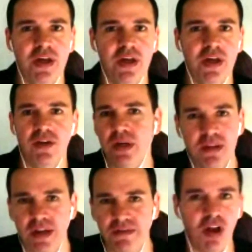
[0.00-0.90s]
where they're
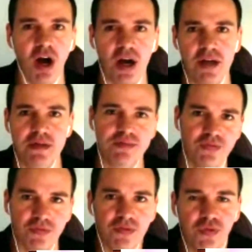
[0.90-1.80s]
doing their
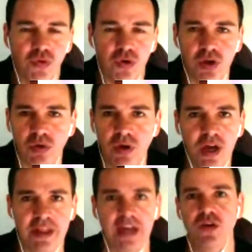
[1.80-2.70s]
flyers for
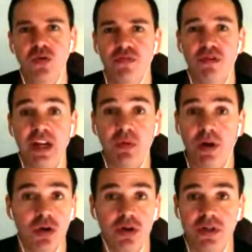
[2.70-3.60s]
you, and they can do it for
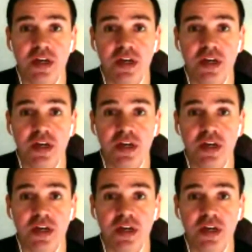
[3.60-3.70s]
anyone.